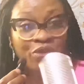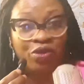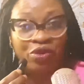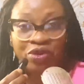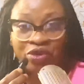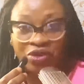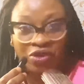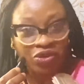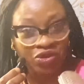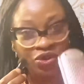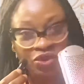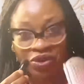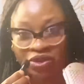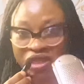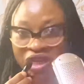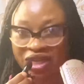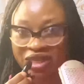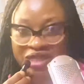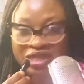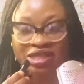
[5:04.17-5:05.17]
will know
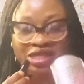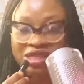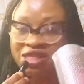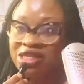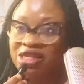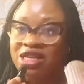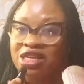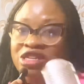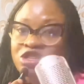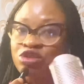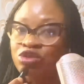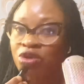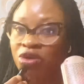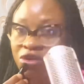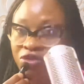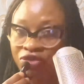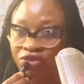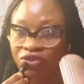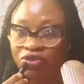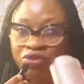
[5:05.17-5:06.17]
that it's
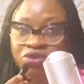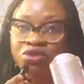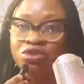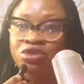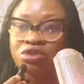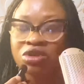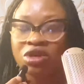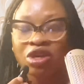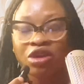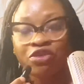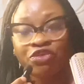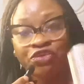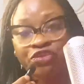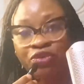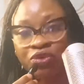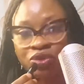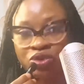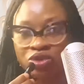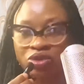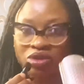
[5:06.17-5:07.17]
called food
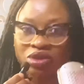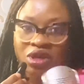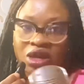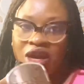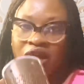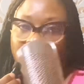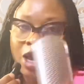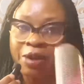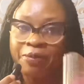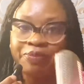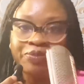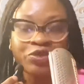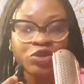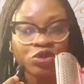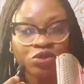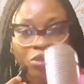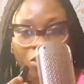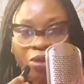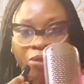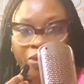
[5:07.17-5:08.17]

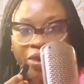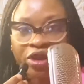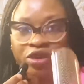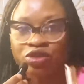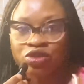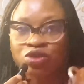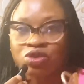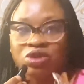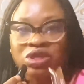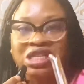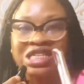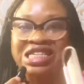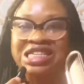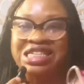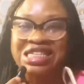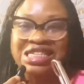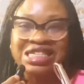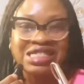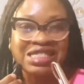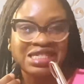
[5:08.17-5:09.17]
scrubber. So
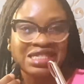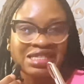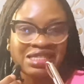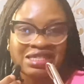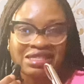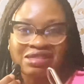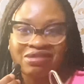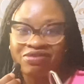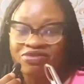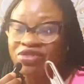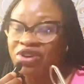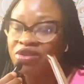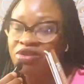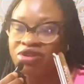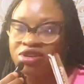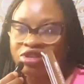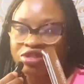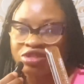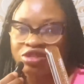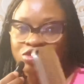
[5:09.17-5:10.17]
it is very
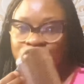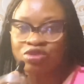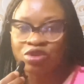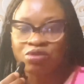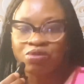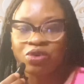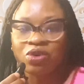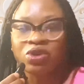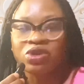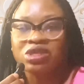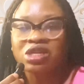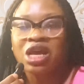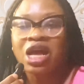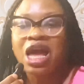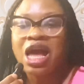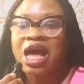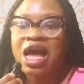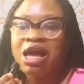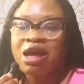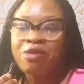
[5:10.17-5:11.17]
necessary,
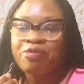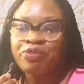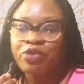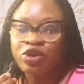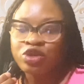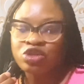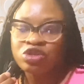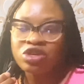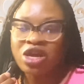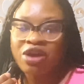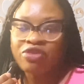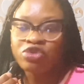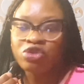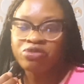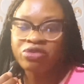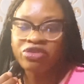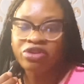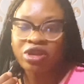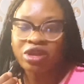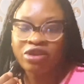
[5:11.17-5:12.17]
but you have to
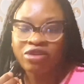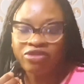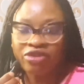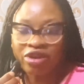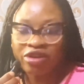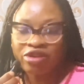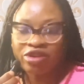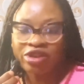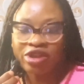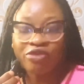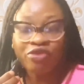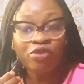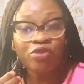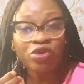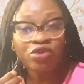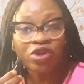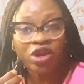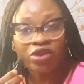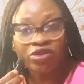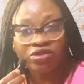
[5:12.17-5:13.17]
be very careful
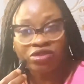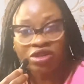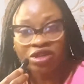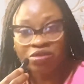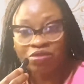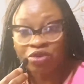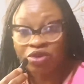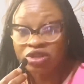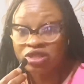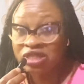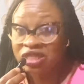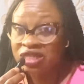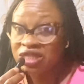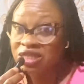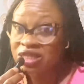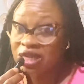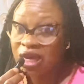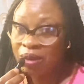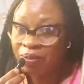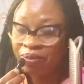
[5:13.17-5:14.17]
when you are using it because
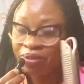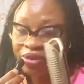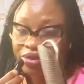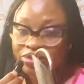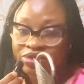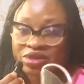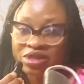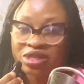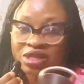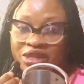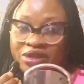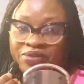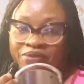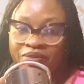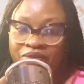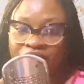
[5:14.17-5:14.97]
it's sharp. You see,